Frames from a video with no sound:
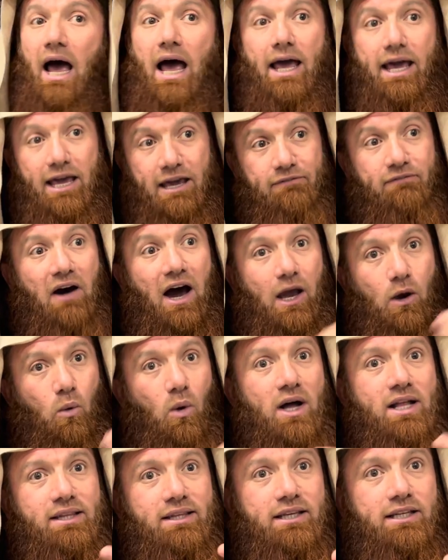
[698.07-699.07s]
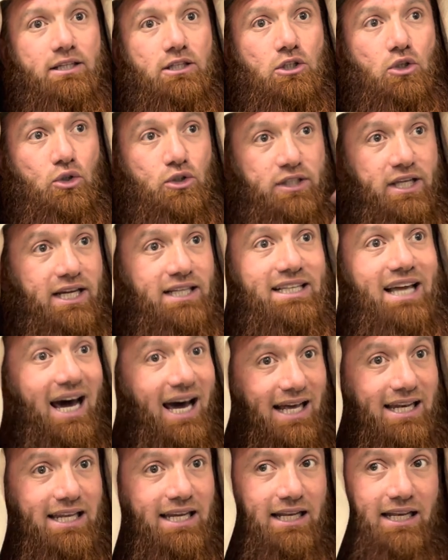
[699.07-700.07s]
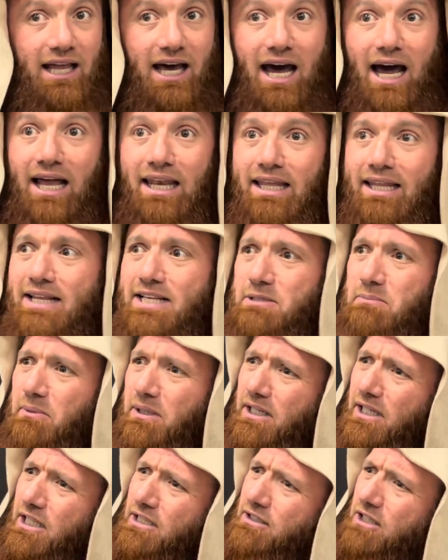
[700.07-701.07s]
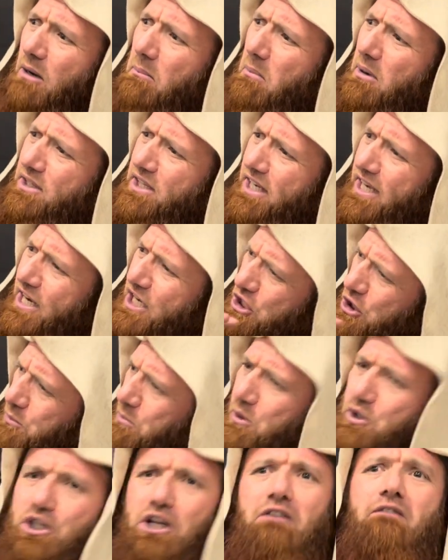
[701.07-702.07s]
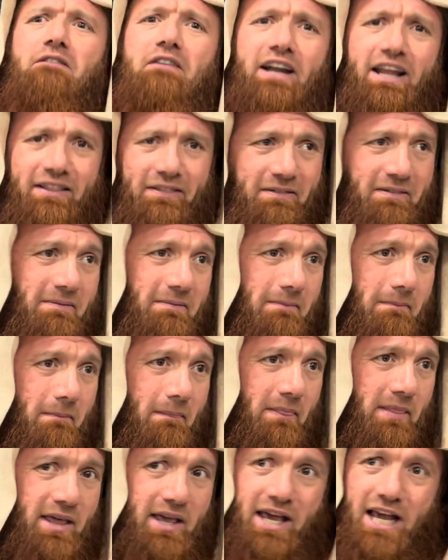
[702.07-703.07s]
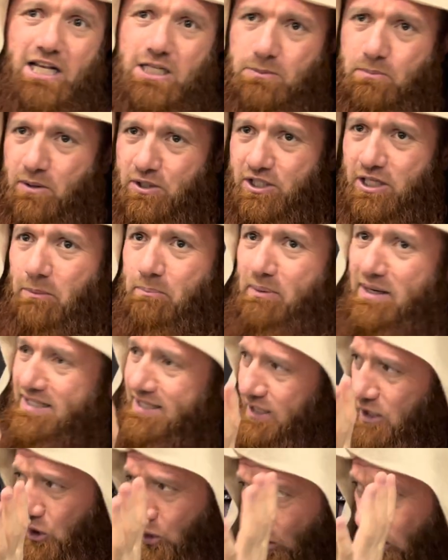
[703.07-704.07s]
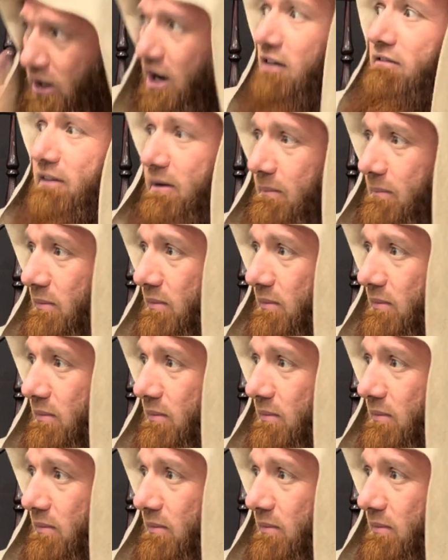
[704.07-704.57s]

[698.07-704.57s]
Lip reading: if I wanted to take the Khalil, Khalil is meaning somebody, a special friend, a special person you love him.